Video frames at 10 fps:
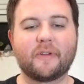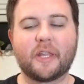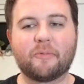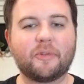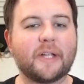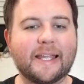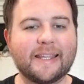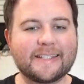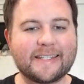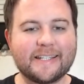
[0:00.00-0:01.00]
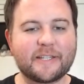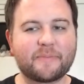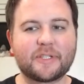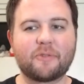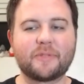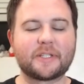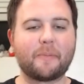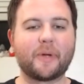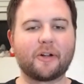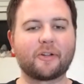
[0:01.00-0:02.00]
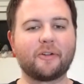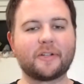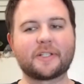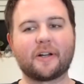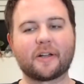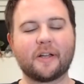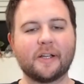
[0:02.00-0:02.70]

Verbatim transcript: and then we'll end today's episode with some Barracuda talk.